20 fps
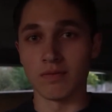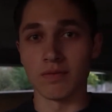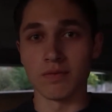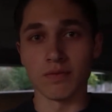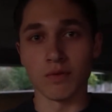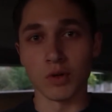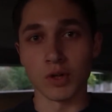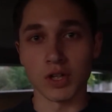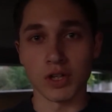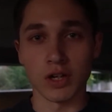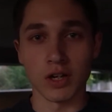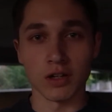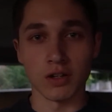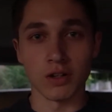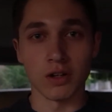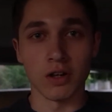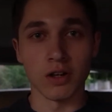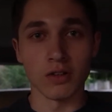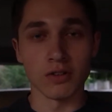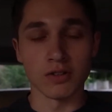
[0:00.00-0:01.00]

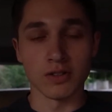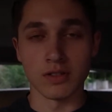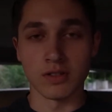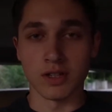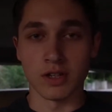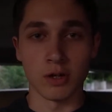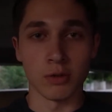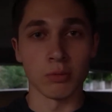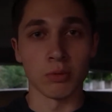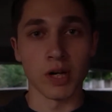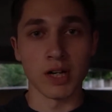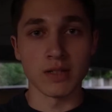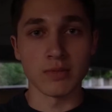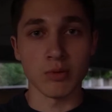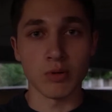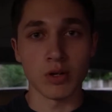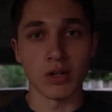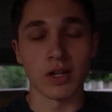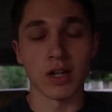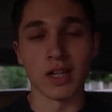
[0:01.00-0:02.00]
$1,400 is in your price
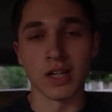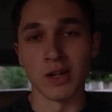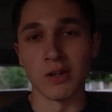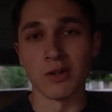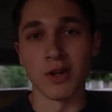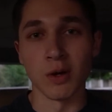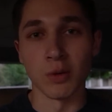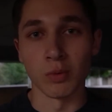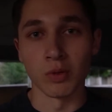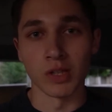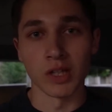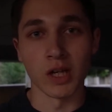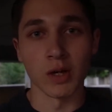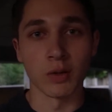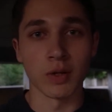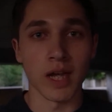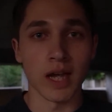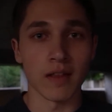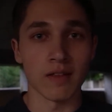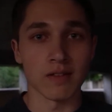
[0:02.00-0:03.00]
point and you don't want to go
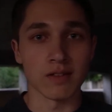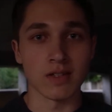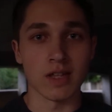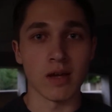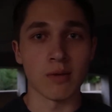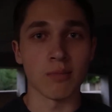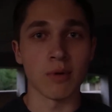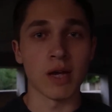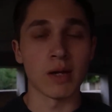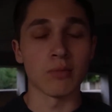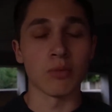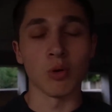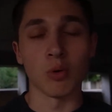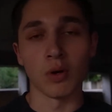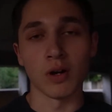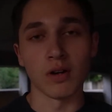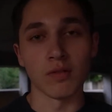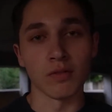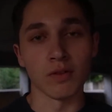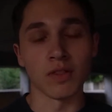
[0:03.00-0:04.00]
catless downpipe or
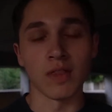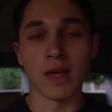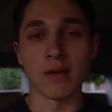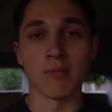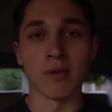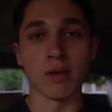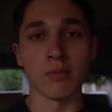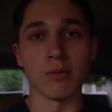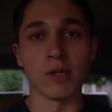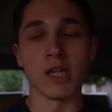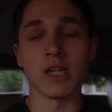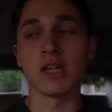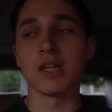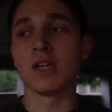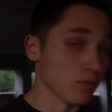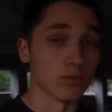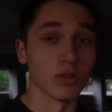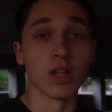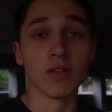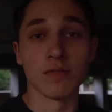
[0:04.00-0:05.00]
whatever that may be.
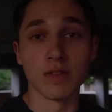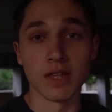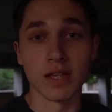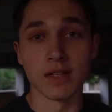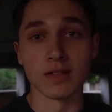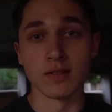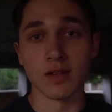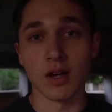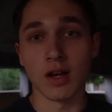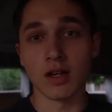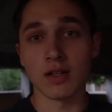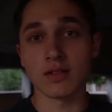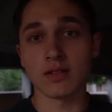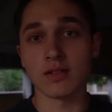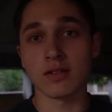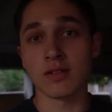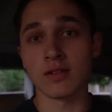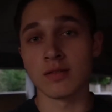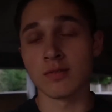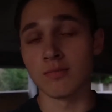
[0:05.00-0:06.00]
Love the
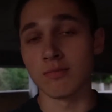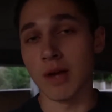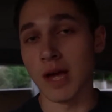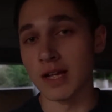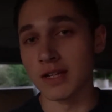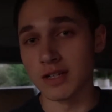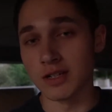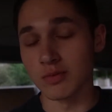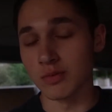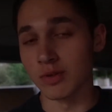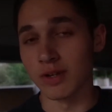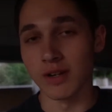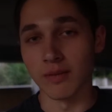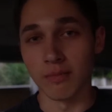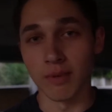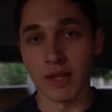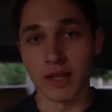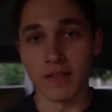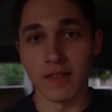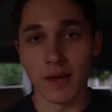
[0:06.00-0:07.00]
exhaust. I just wouldn't
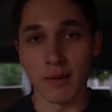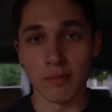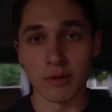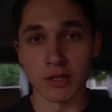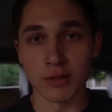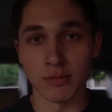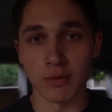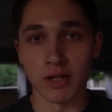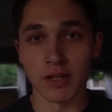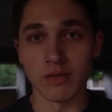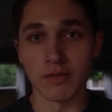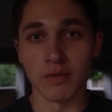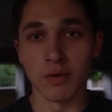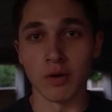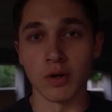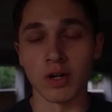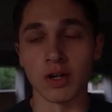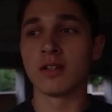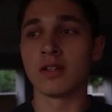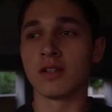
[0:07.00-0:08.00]
have paid that much money
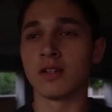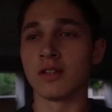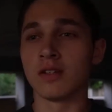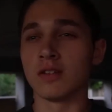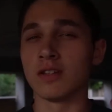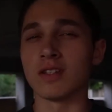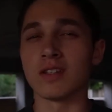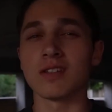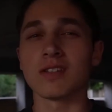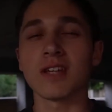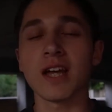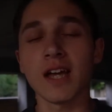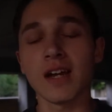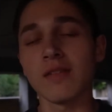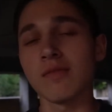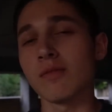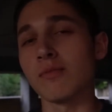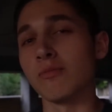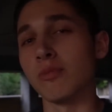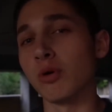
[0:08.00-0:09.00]
for it. This is kind
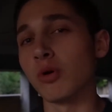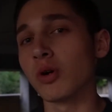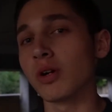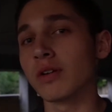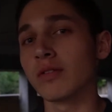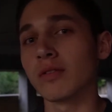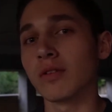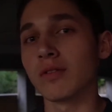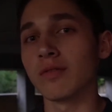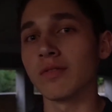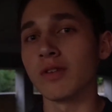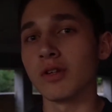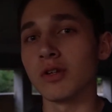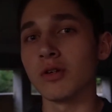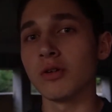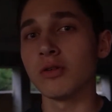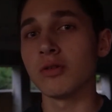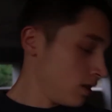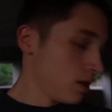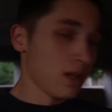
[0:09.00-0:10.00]
of a boring
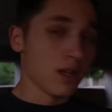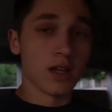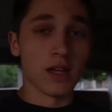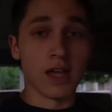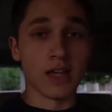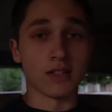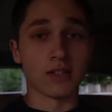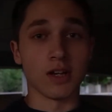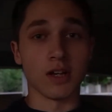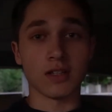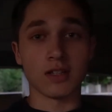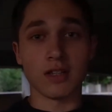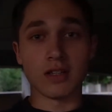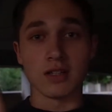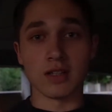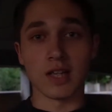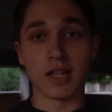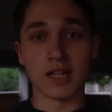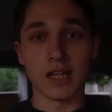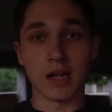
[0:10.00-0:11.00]
review. Exhaust
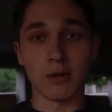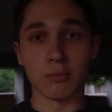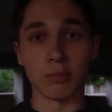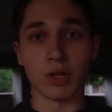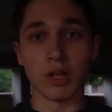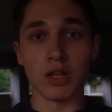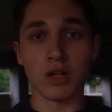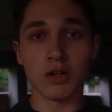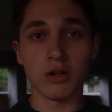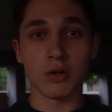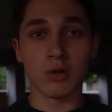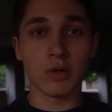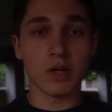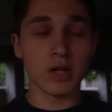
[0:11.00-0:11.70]
is linked down below.